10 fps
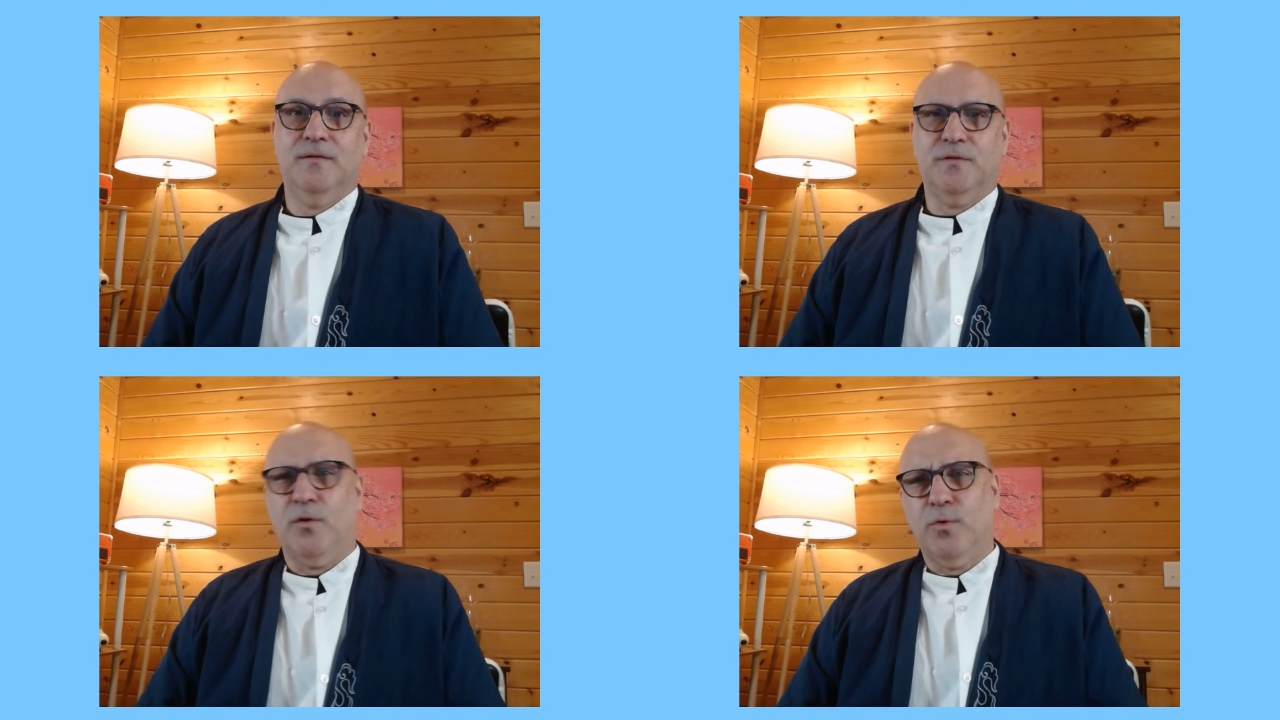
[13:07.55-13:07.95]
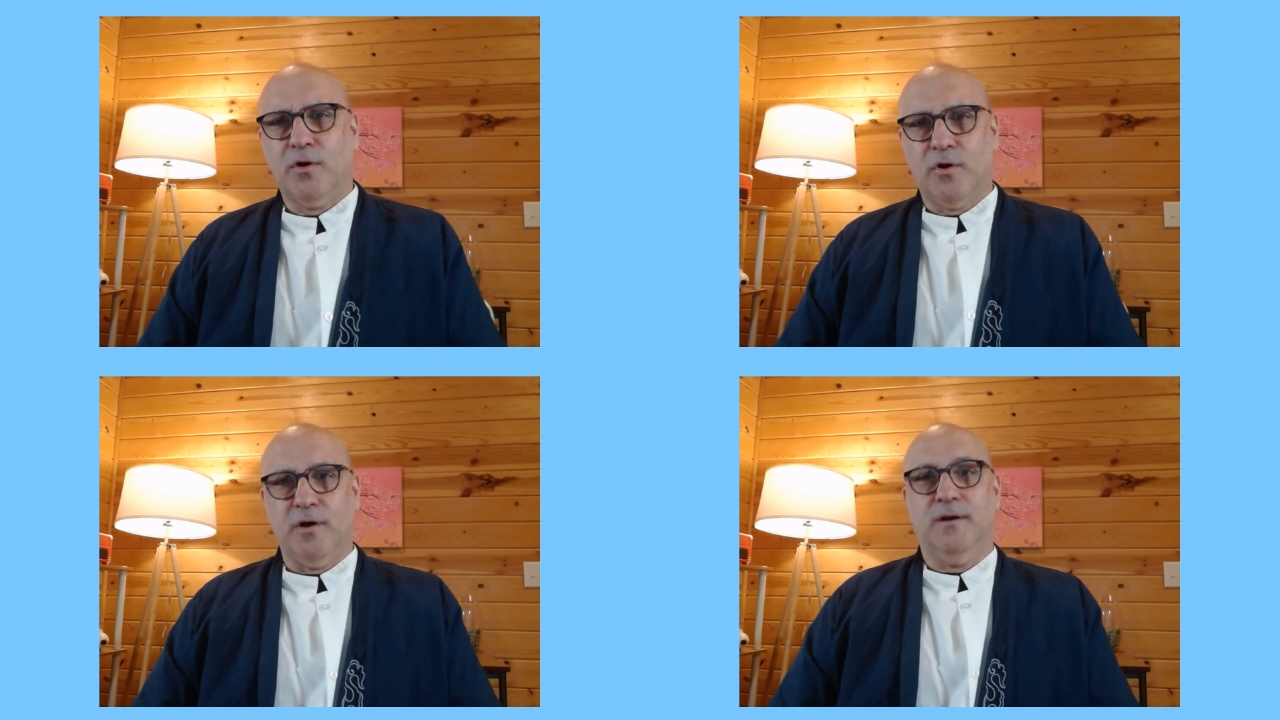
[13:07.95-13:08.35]
So I'll
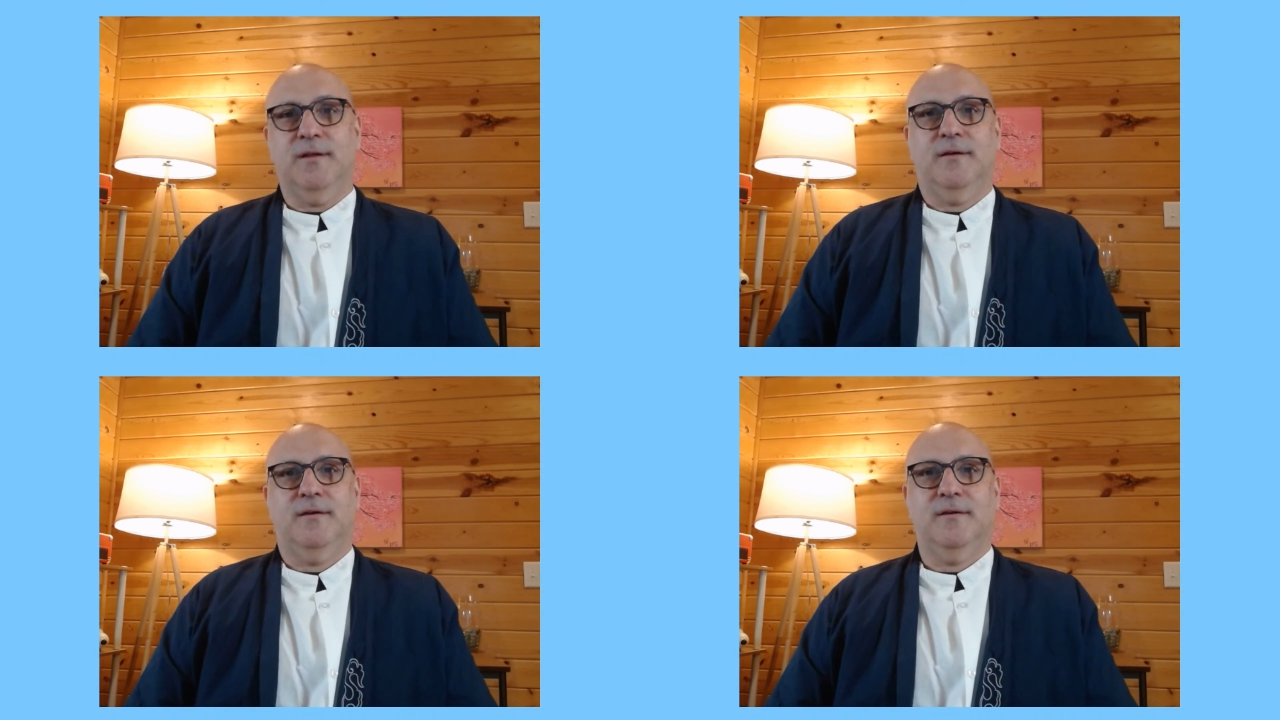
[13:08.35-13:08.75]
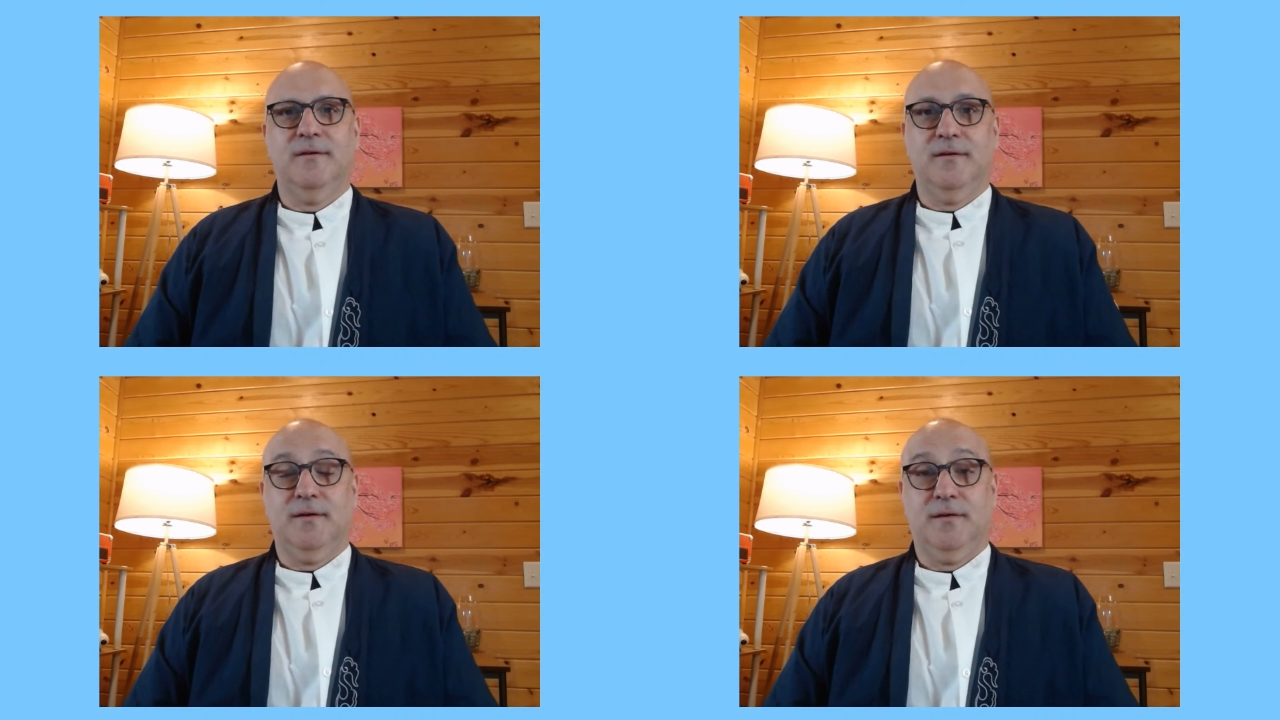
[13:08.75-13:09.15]
work hard
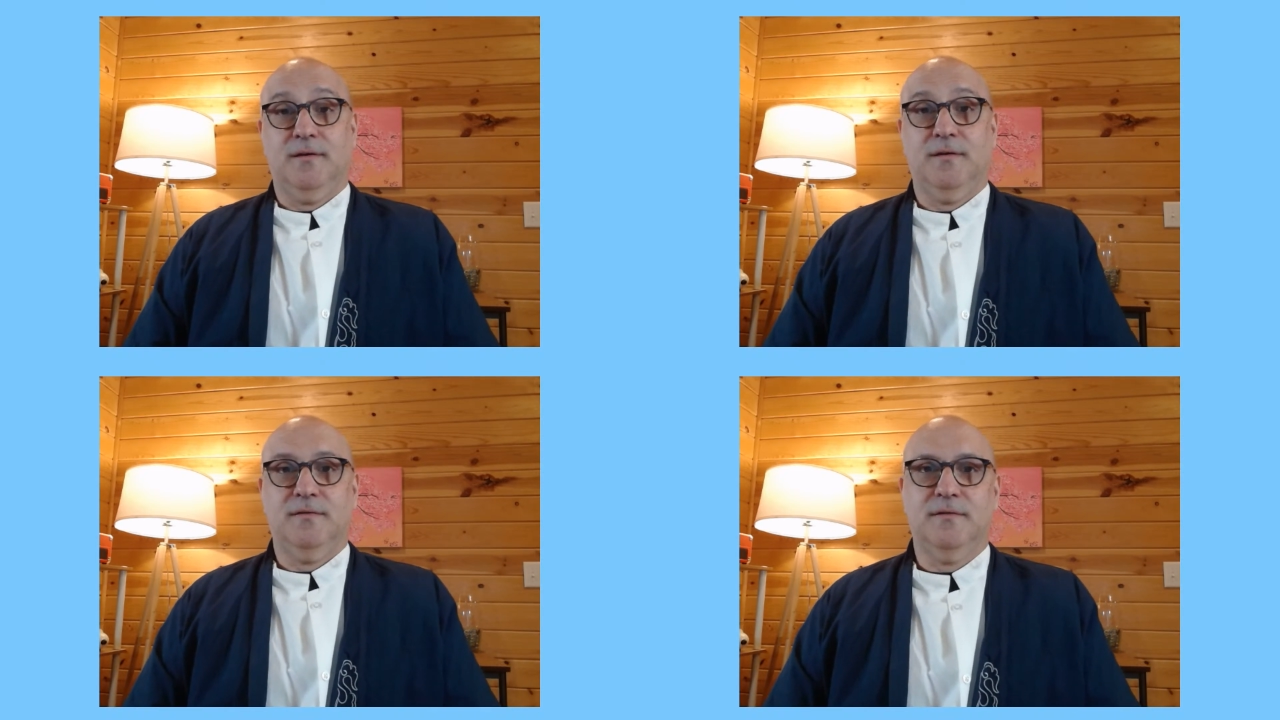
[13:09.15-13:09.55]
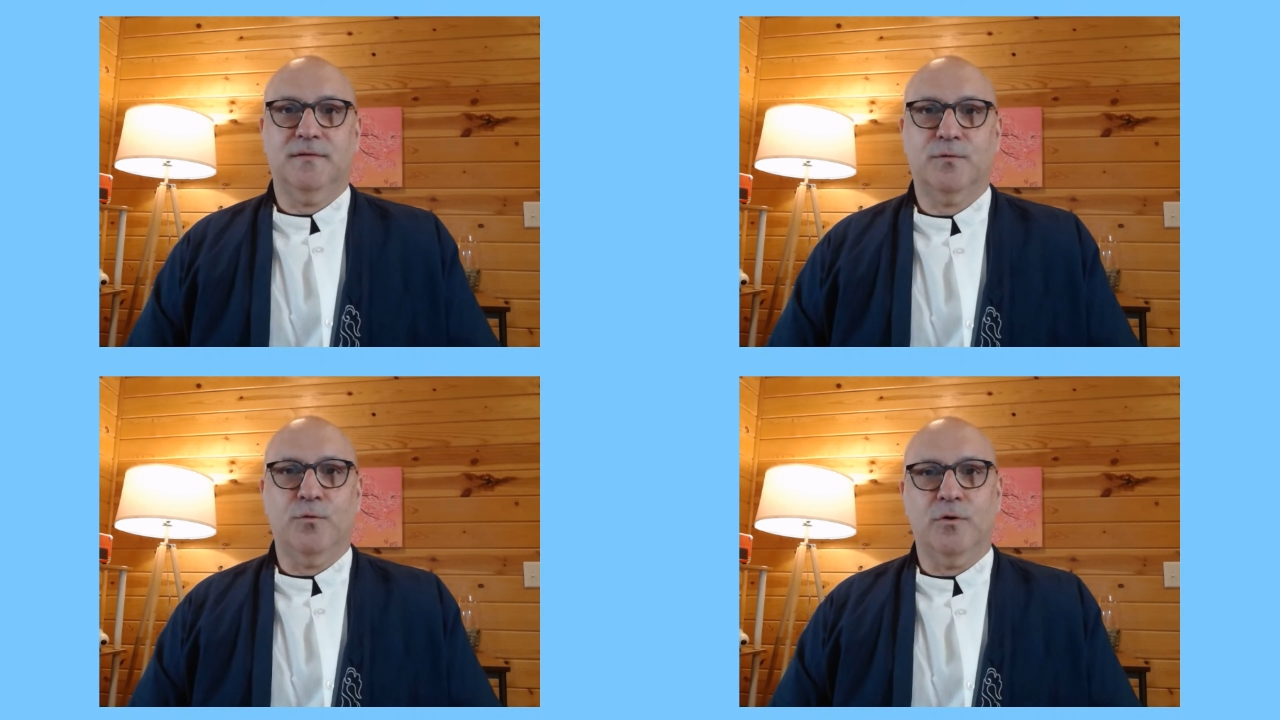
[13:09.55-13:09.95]
to
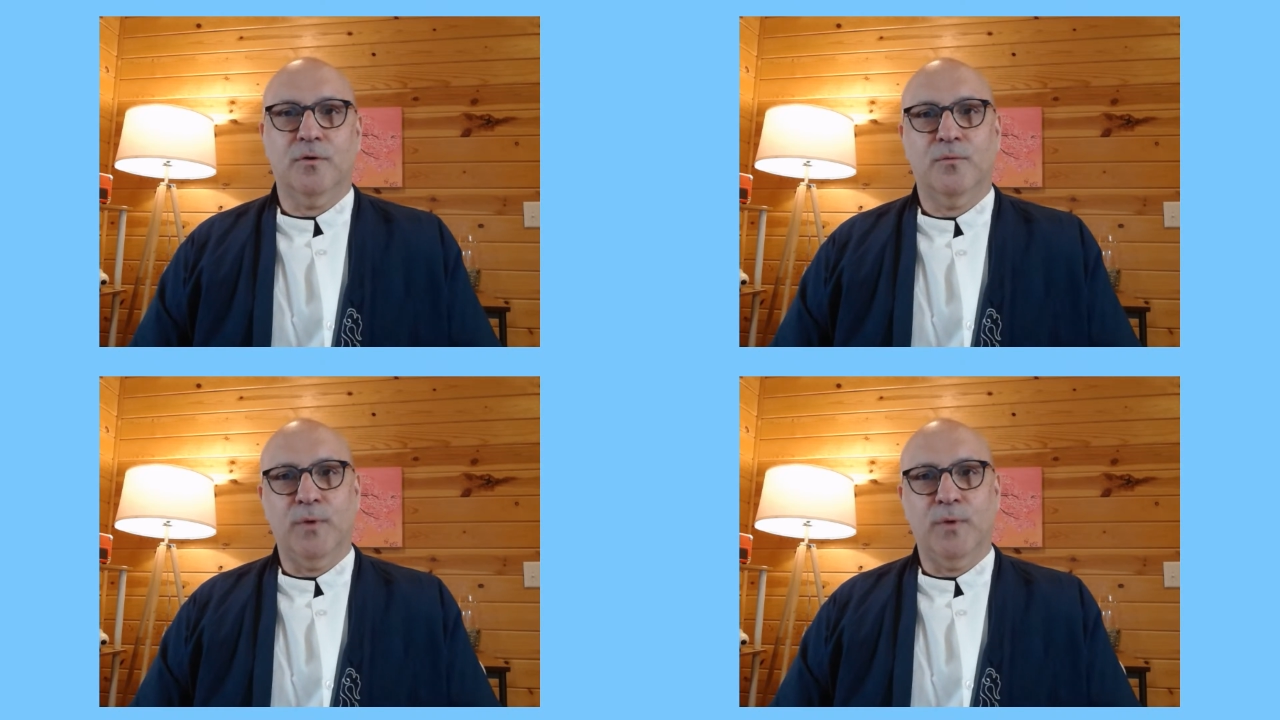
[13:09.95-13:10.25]
score